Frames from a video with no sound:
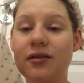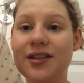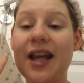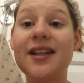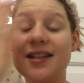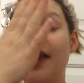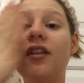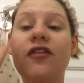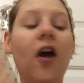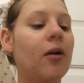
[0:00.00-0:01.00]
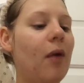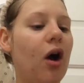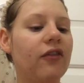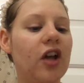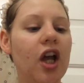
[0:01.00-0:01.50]
takes the foam
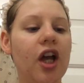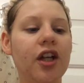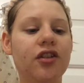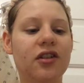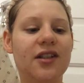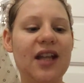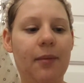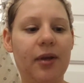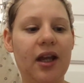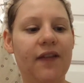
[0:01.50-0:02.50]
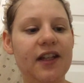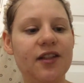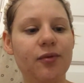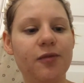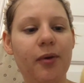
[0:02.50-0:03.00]
off. Just dab it, and
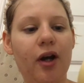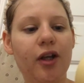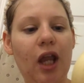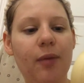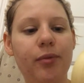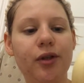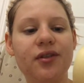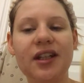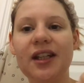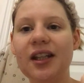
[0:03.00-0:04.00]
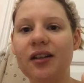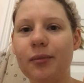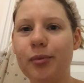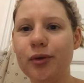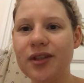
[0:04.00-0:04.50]
this was by a
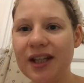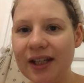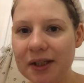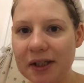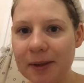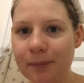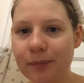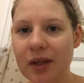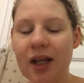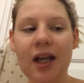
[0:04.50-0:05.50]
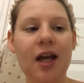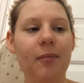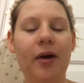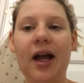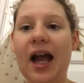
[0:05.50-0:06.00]
boutique,
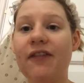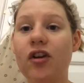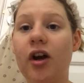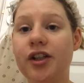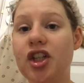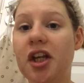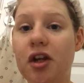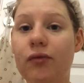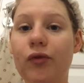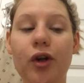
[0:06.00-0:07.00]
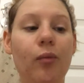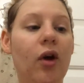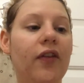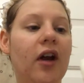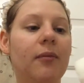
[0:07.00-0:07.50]
but I have got a Cheek and Room
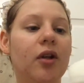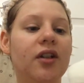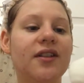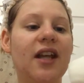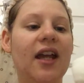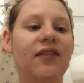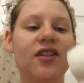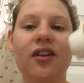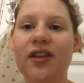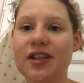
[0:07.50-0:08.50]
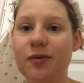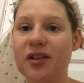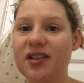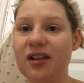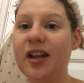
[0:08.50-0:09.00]
one that I'm going to save till this
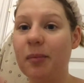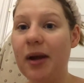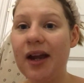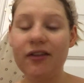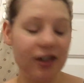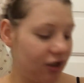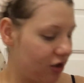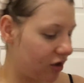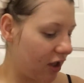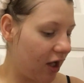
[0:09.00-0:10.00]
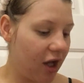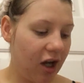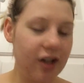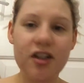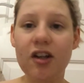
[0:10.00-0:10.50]
one's like perished.
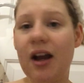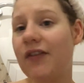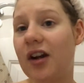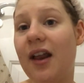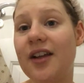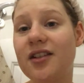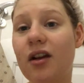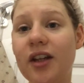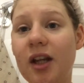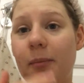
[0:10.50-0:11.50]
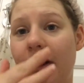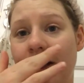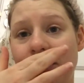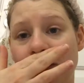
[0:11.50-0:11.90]
I do have a Clear Sonic, but